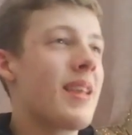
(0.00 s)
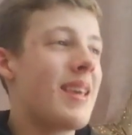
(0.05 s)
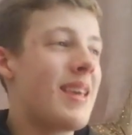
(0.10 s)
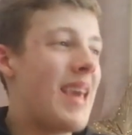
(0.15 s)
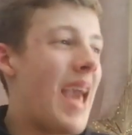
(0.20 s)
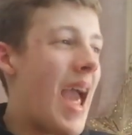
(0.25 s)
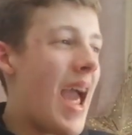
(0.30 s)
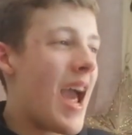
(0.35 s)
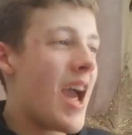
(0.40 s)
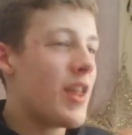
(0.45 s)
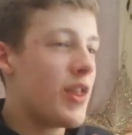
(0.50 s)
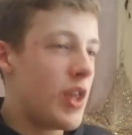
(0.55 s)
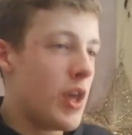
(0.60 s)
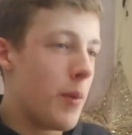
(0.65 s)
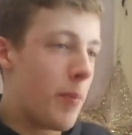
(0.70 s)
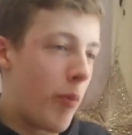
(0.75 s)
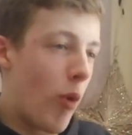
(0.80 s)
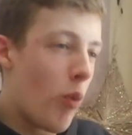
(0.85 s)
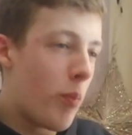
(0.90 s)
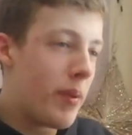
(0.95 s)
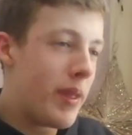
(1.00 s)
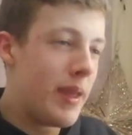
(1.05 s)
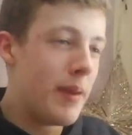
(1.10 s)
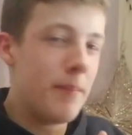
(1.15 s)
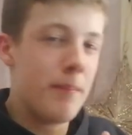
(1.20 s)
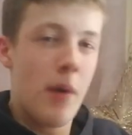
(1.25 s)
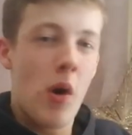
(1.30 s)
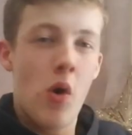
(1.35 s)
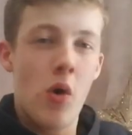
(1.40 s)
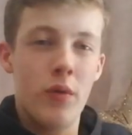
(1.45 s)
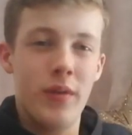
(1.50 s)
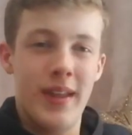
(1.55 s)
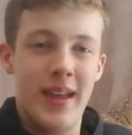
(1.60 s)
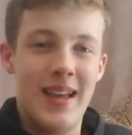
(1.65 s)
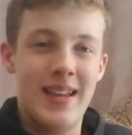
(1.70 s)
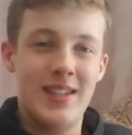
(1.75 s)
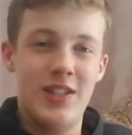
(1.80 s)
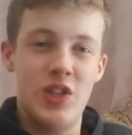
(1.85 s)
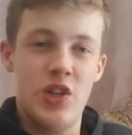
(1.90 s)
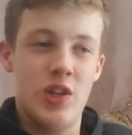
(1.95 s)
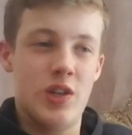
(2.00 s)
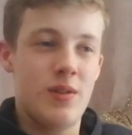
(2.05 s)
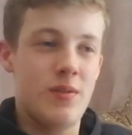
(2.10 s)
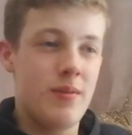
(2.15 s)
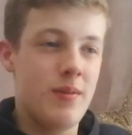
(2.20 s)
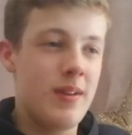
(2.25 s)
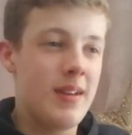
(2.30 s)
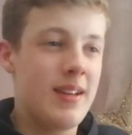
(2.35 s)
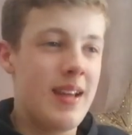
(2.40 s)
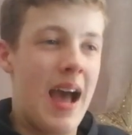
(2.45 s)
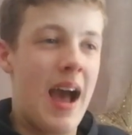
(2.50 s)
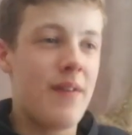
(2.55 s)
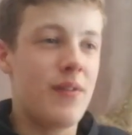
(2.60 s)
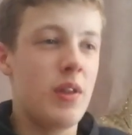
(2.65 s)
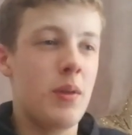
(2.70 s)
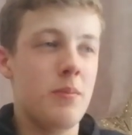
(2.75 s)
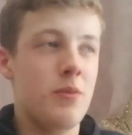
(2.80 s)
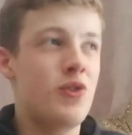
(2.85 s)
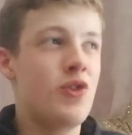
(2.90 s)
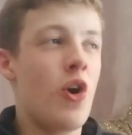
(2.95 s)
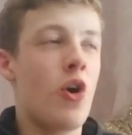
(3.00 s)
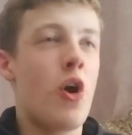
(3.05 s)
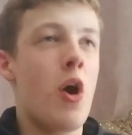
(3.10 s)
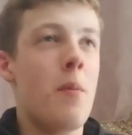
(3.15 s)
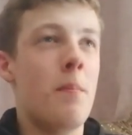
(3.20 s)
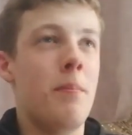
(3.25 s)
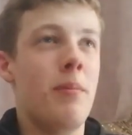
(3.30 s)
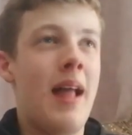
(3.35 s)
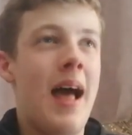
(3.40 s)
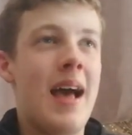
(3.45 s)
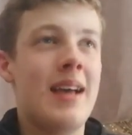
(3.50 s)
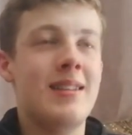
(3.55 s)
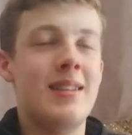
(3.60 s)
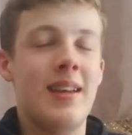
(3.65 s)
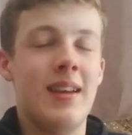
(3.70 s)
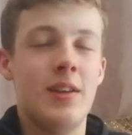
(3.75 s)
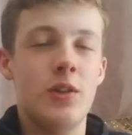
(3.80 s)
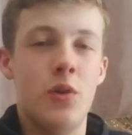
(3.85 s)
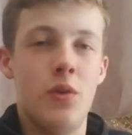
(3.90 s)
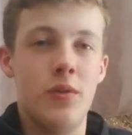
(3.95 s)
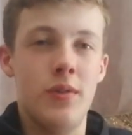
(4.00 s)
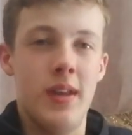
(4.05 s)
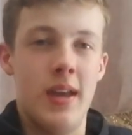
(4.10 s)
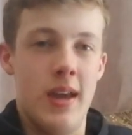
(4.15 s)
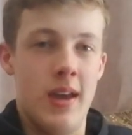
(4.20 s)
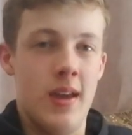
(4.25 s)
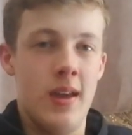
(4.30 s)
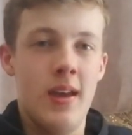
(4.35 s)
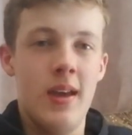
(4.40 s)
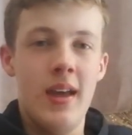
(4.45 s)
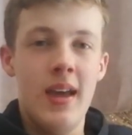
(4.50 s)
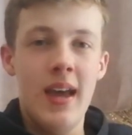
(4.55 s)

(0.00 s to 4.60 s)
get the appropriate bottle that isn't just having them suck on plastic all day.